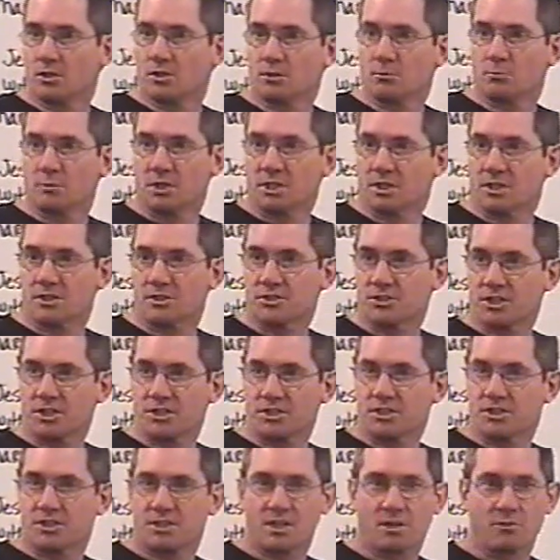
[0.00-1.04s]
Because
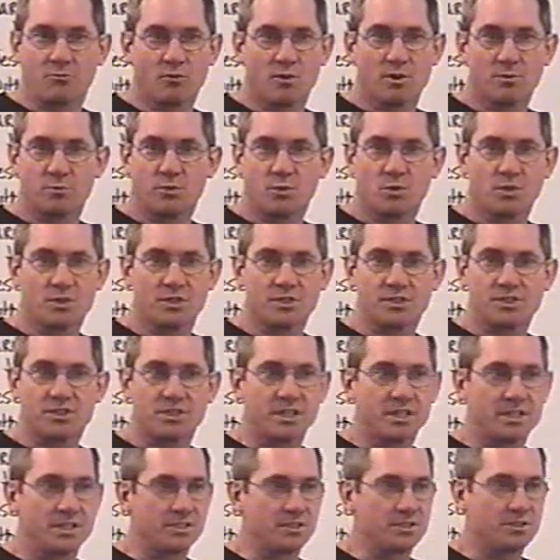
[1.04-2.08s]
Jesus at one point
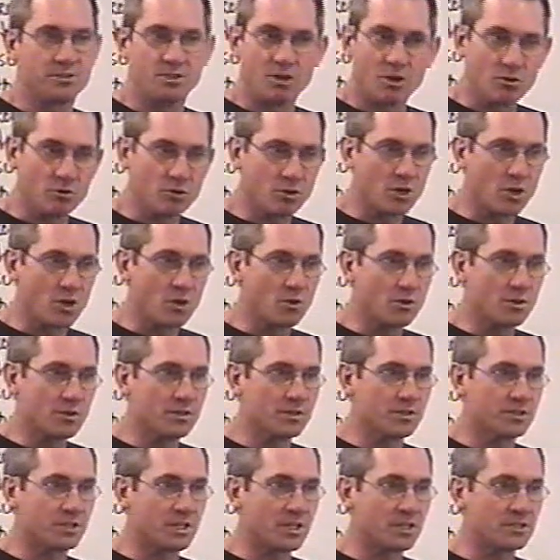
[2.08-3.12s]
says, Don't go to the
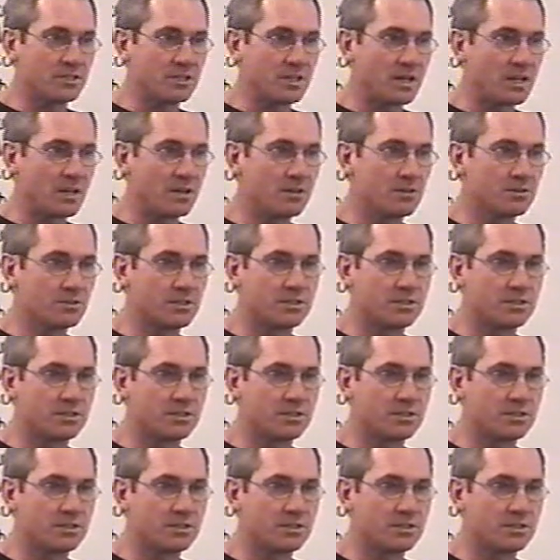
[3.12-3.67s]
Gentiles.